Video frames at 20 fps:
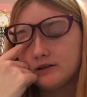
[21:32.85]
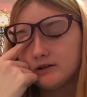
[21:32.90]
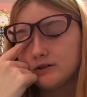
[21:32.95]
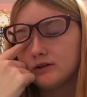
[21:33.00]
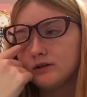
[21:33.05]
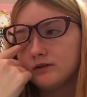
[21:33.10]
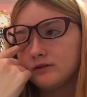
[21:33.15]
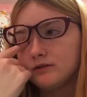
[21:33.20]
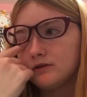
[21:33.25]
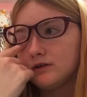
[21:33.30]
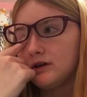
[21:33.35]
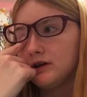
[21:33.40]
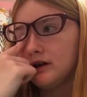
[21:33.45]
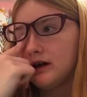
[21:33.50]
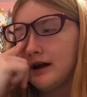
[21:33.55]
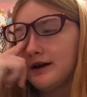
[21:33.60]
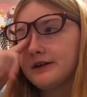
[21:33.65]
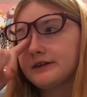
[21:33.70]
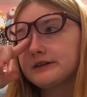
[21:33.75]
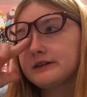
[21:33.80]
So
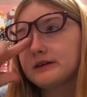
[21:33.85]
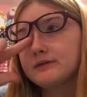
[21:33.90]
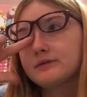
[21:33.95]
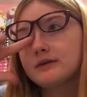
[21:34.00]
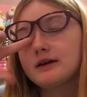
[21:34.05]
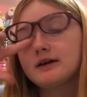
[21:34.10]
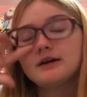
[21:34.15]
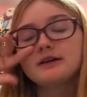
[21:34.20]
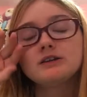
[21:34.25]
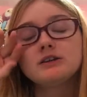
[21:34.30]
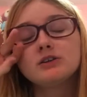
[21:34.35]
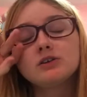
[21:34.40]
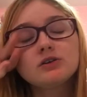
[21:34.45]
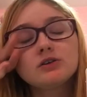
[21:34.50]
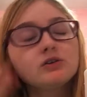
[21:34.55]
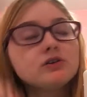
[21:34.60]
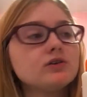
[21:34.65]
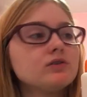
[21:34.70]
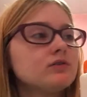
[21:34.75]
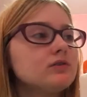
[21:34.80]
uh, that's something I like to
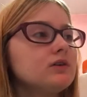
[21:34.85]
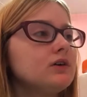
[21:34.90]
do.